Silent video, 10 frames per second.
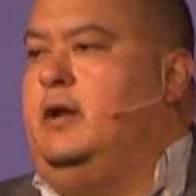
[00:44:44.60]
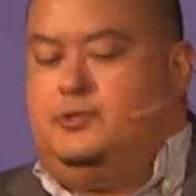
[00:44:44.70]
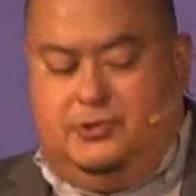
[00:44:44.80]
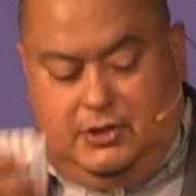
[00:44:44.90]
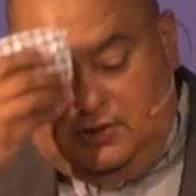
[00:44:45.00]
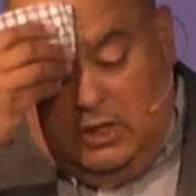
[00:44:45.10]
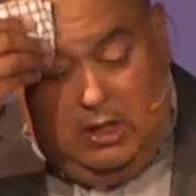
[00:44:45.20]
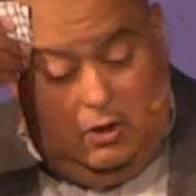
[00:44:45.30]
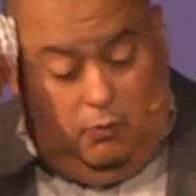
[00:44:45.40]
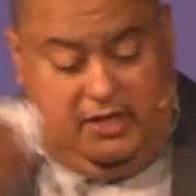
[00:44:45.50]
also says
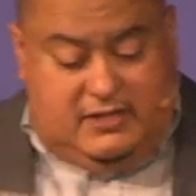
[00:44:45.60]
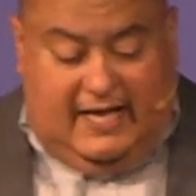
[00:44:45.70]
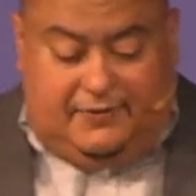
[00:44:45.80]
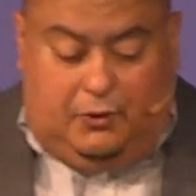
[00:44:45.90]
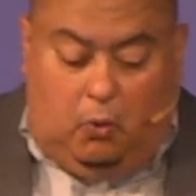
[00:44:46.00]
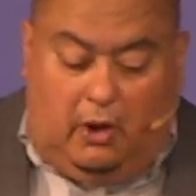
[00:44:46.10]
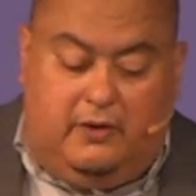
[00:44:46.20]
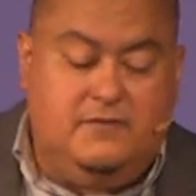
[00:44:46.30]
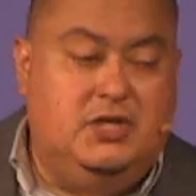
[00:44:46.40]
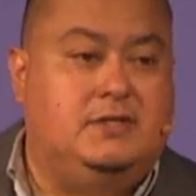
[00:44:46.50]
we attack the work
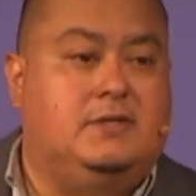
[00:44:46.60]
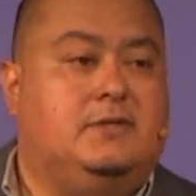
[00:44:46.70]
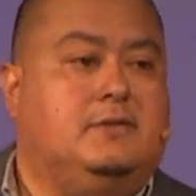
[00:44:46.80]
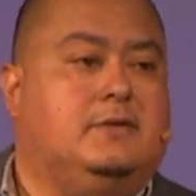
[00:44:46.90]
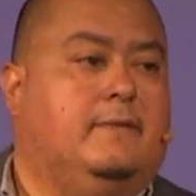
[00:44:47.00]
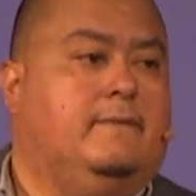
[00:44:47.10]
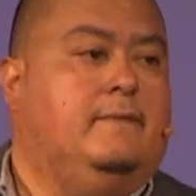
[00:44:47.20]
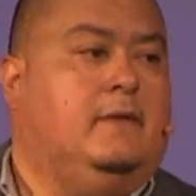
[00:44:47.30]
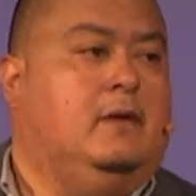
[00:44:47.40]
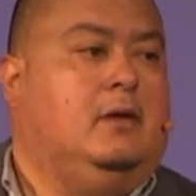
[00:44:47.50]
of Jesus.
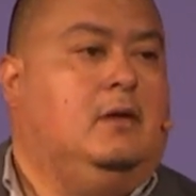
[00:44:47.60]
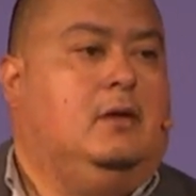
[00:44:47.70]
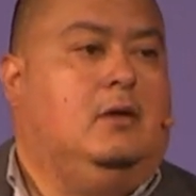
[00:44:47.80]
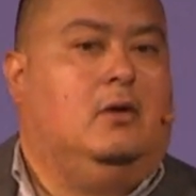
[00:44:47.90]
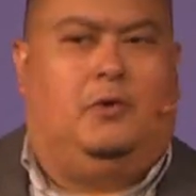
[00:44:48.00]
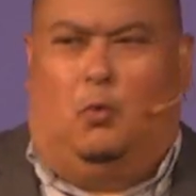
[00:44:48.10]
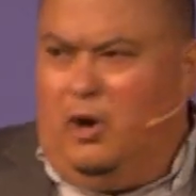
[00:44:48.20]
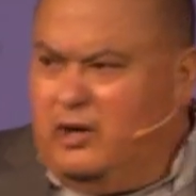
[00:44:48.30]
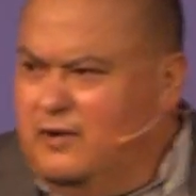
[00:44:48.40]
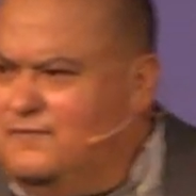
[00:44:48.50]
The work of